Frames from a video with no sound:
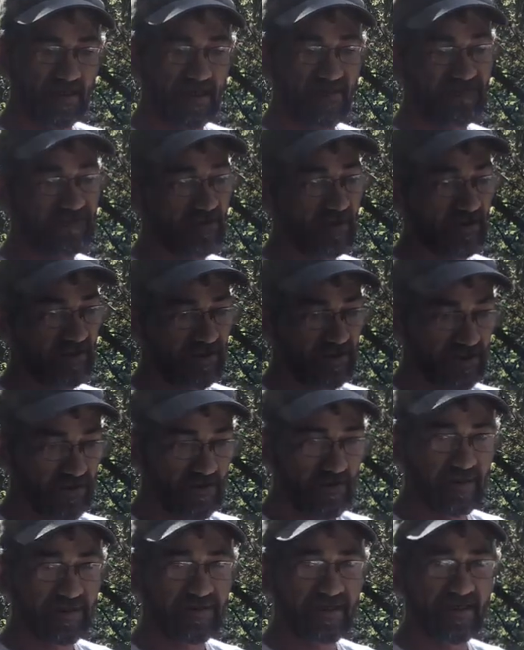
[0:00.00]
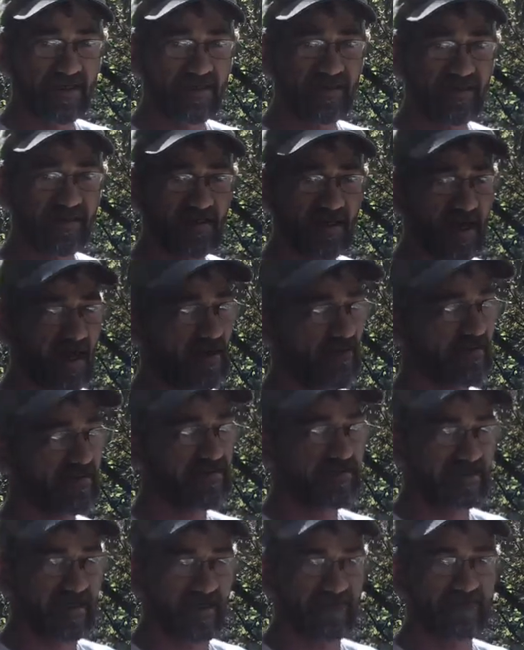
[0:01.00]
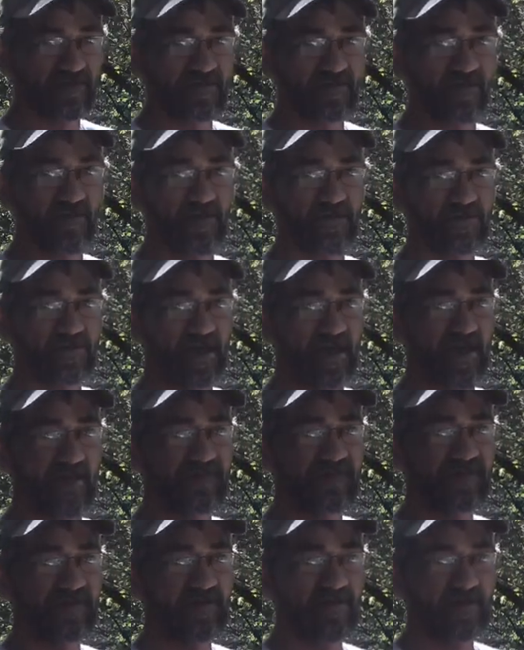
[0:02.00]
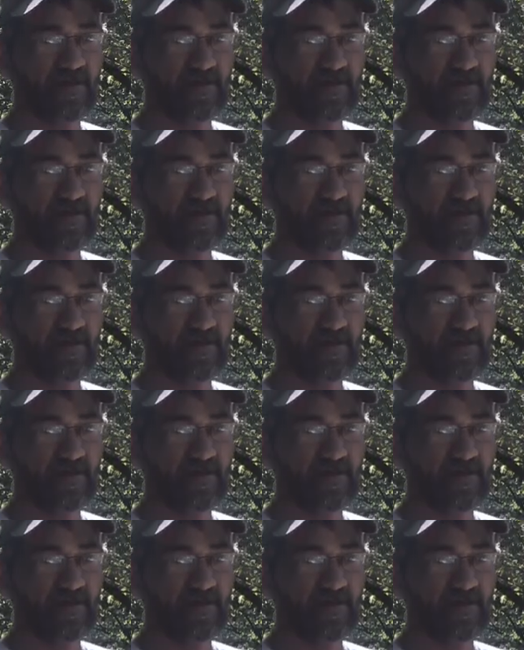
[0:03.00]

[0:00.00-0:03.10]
If you're new at this, I would definitely wear chaps.